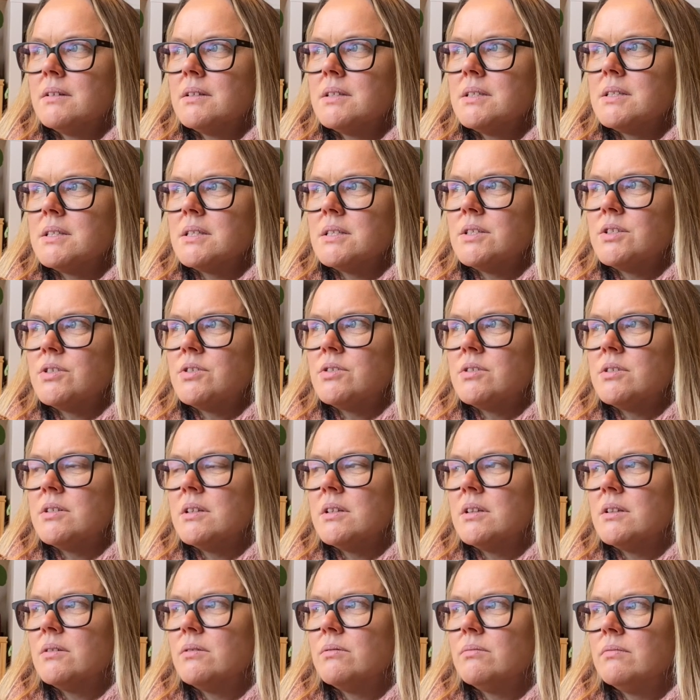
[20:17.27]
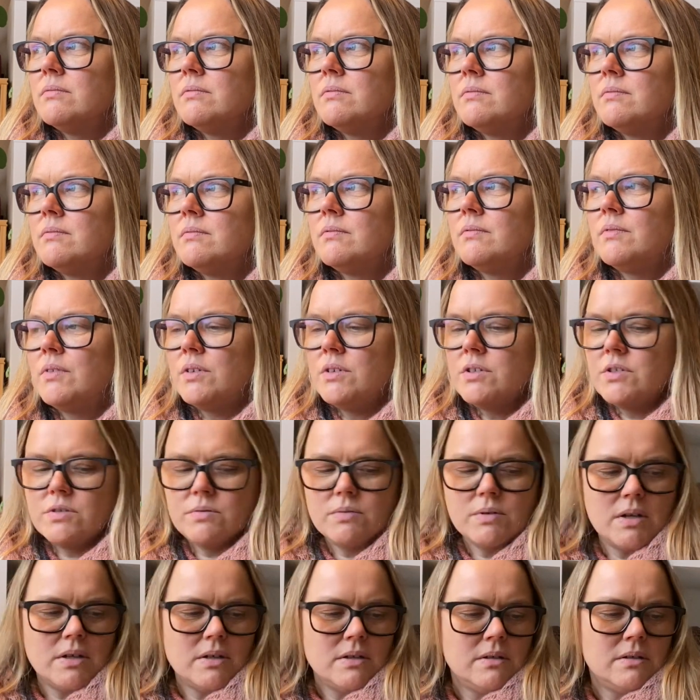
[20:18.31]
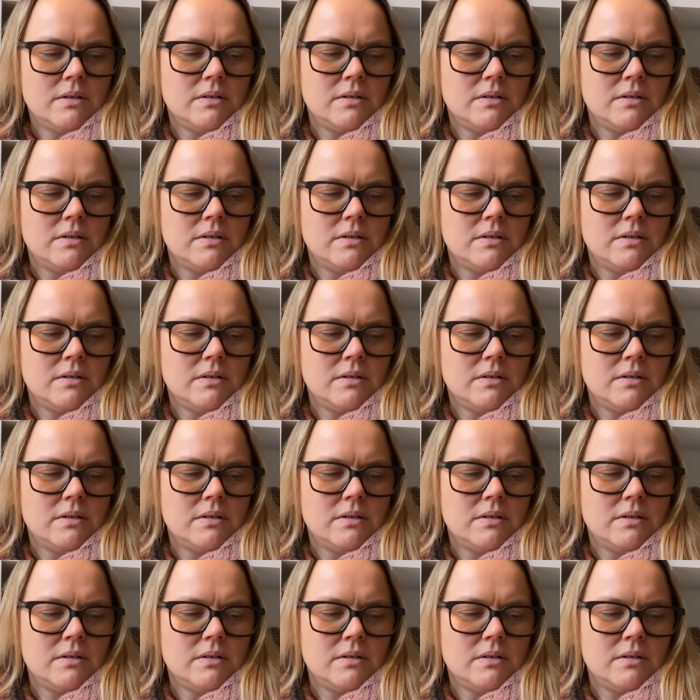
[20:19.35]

sister in the first one,